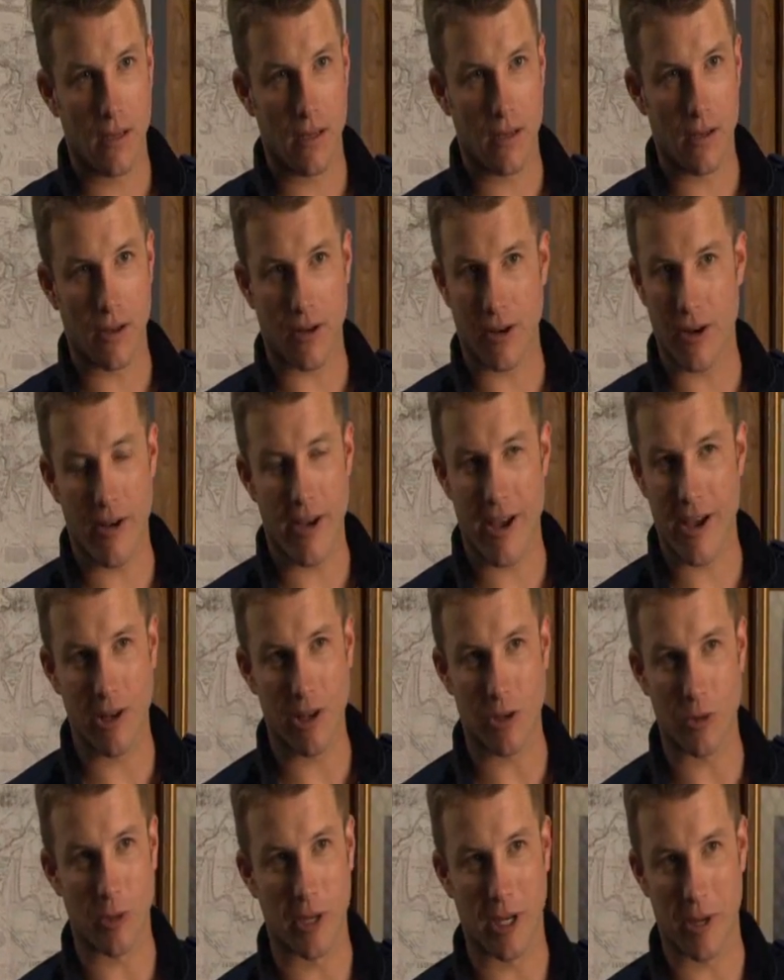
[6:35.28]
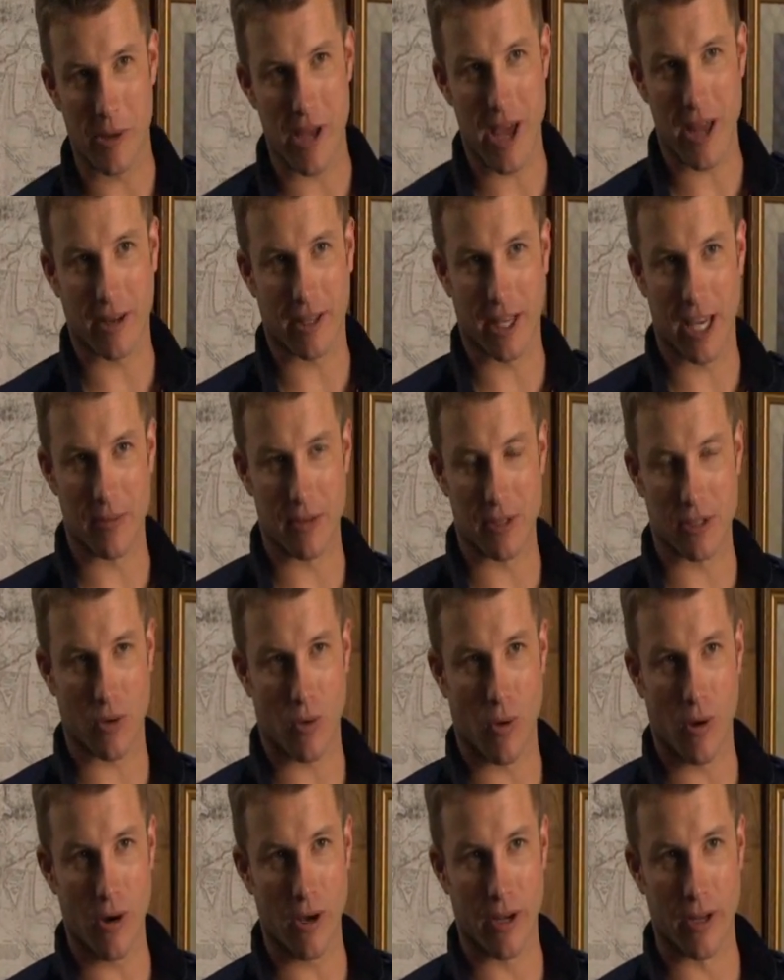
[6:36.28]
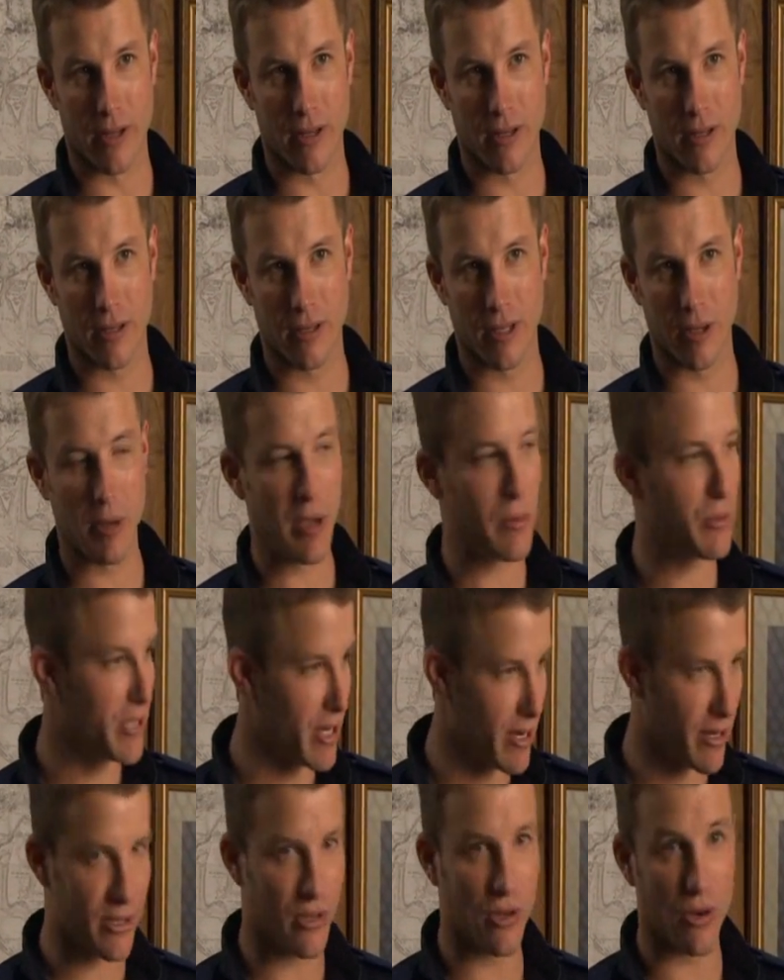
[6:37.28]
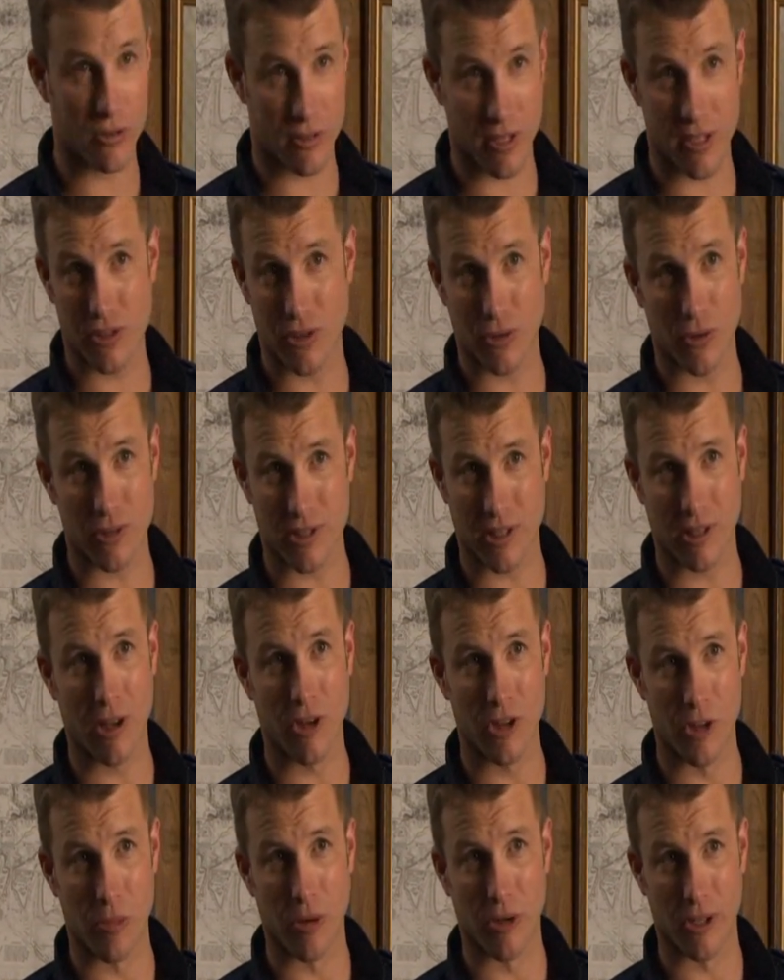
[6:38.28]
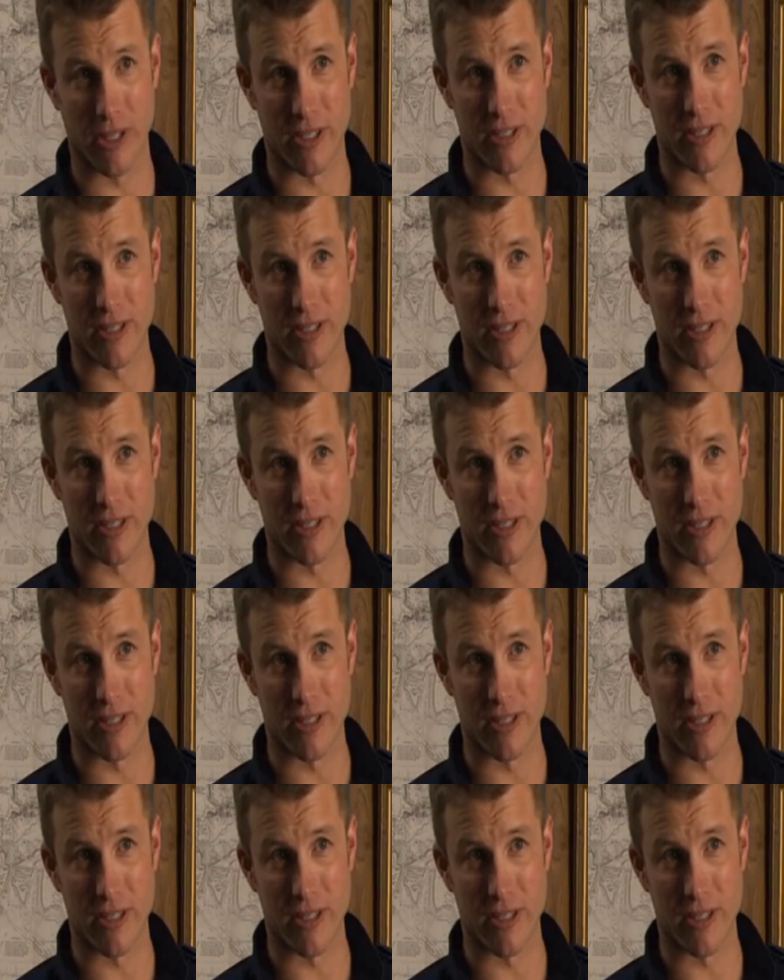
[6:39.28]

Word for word: I don't know how long we're going to be able to keep this quiet. The people down at the docks, they saw us unload the bodies.